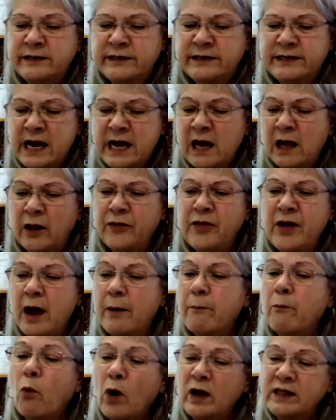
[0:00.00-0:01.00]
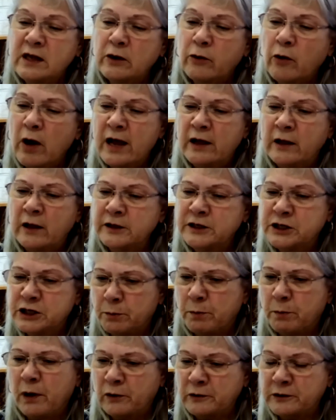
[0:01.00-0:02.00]
tell them what they're
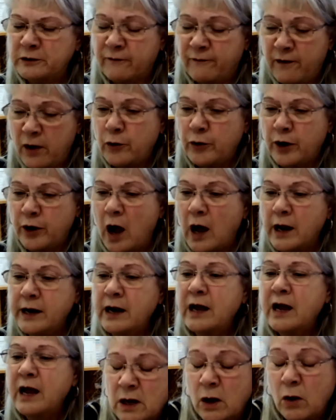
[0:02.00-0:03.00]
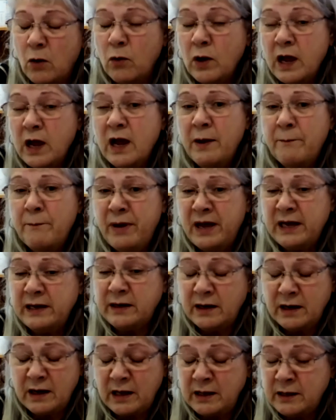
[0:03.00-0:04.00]
eligible to vote on. So,
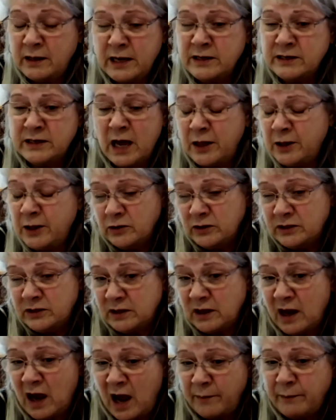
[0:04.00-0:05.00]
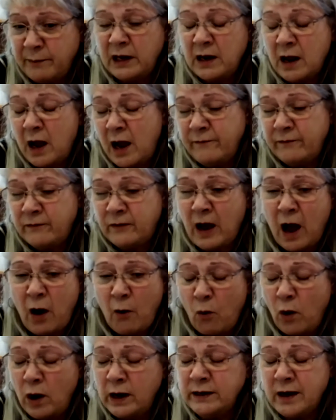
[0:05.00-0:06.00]
but these others, I mean, I've
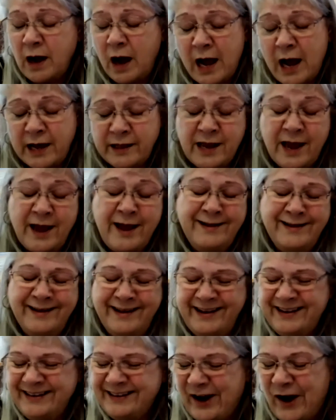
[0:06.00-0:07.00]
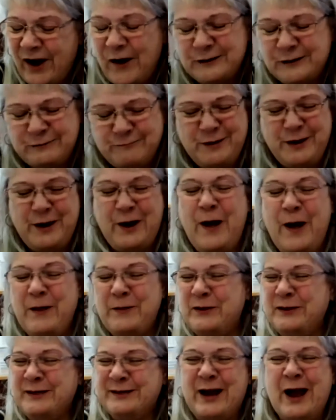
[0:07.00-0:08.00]
got one guy that calls me
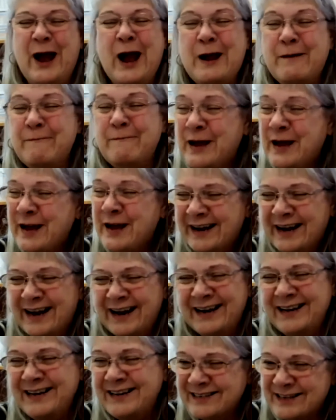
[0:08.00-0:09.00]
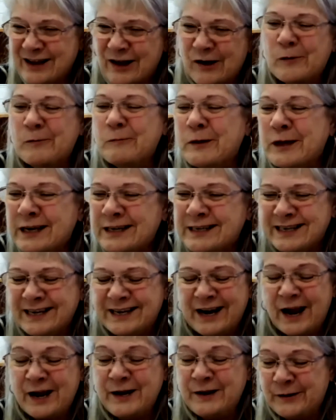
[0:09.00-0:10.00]
all the time, and he's homeless,
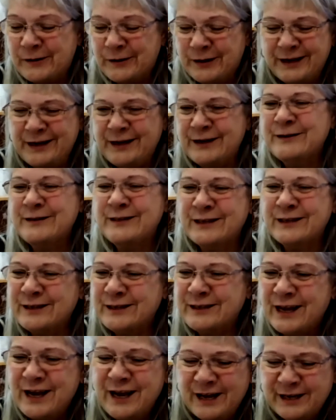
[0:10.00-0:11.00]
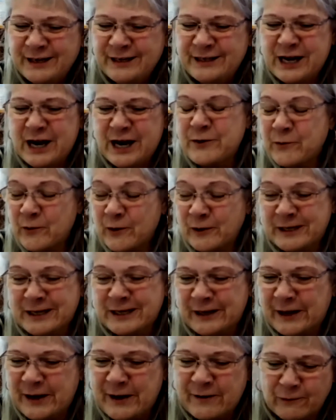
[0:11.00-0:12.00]
and I know he uses general
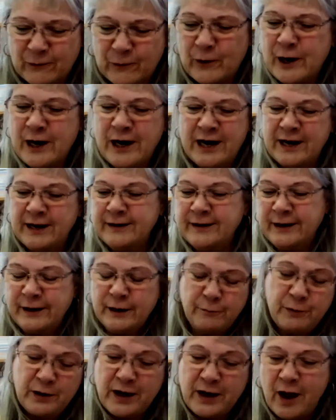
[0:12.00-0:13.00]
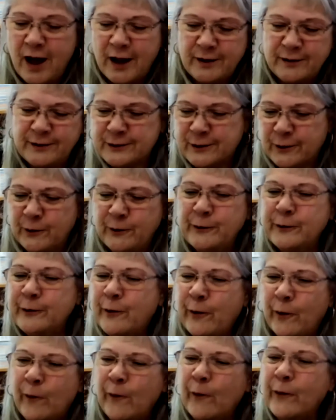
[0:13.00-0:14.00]
delivery, and he'll be on a certain
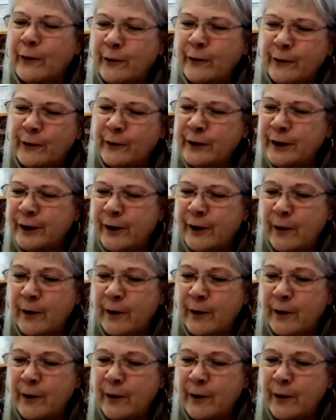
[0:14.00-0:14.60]
corner,